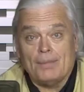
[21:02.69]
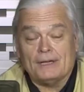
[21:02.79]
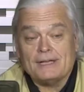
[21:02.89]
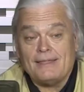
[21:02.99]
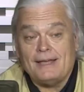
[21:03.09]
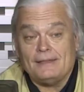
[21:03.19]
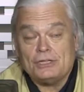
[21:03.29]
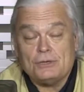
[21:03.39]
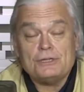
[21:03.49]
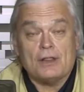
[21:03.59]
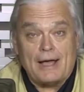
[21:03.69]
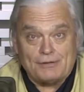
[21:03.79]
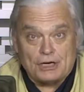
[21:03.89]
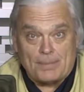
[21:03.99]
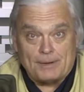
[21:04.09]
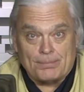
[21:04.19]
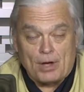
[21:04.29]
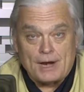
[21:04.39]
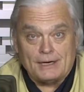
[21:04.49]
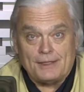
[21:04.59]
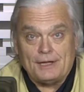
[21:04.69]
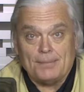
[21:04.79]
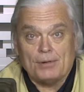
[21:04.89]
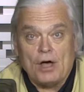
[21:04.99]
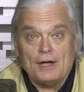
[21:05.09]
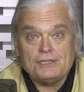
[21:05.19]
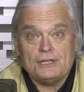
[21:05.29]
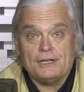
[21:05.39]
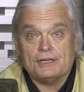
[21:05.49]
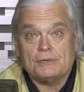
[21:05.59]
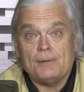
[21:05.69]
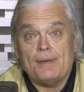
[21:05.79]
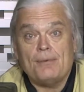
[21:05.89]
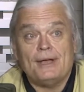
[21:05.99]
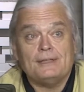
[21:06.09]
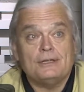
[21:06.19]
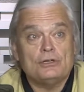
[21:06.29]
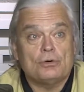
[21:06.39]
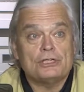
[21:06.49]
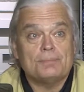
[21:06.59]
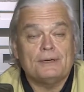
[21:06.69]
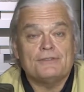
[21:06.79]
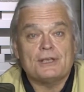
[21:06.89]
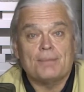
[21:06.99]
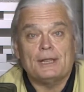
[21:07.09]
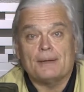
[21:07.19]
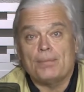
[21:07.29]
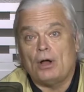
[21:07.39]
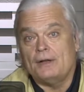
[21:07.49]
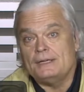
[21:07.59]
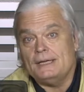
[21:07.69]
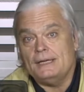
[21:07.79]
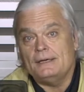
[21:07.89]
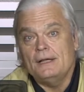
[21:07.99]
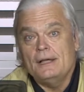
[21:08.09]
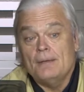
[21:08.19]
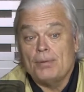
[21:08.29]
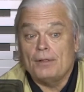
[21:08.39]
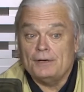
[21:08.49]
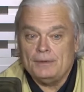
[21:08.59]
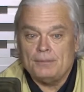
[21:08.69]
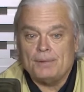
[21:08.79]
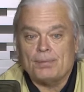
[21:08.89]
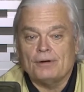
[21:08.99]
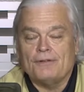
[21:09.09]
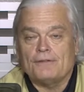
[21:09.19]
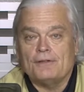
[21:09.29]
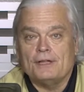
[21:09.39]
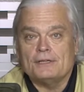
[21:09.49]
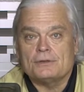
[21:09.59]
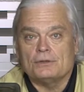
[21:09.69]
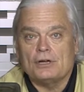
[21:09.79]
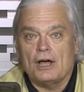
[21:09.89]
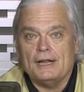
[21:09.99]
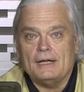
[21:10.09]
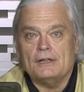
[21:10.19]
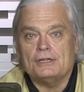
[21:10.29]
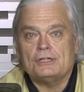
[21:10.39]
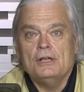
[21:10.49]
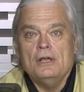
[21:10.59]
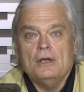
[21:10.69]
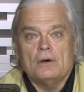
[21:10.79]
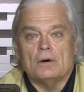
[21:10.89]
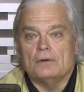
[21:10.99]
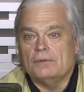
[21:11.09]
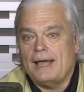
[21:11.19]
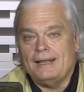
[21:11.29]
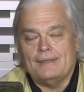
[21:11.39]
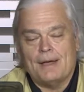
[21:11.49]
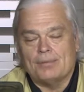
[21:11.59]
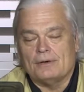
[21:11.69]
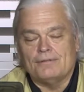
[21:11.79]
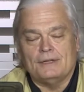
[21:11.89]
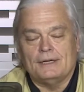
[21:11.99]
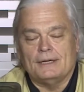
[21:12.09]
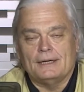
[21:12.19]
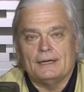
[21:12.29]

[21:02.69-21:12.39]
because I think this is a live shopping product. I think it belongs in the kitchen. We maybe we get the endorsement of somebody like Paula Deen. Paula Deen would be perfect for this, or Todd English, or any number of the uh,